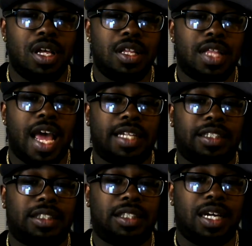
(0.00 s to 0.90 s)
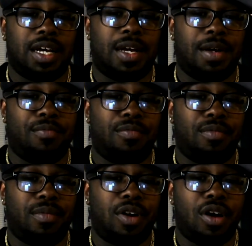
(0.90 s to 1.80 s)
That's a
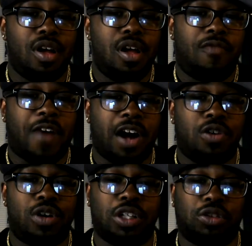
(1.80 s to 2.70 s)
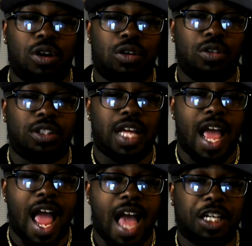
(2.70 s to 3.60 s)
fighter who controls the
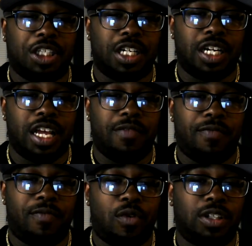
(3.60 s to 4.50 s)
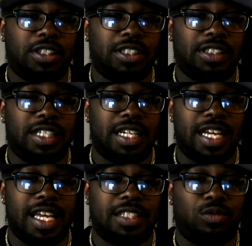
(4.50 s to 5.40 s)
action and forces
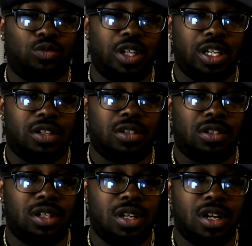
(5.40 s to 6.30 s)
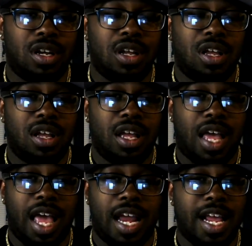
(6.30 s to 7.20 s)
his will
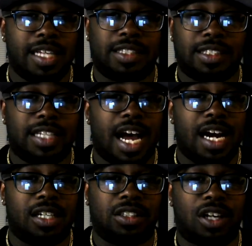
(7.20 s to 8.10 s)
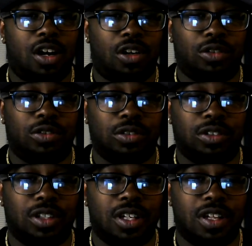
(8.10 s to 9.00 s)
and his desires
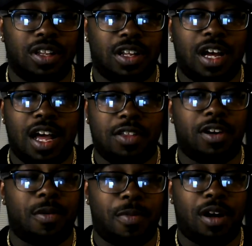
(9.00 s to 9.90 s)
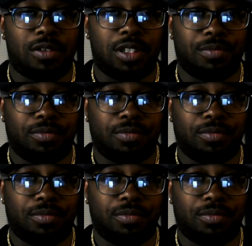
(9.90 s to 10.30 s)
on the other opponent.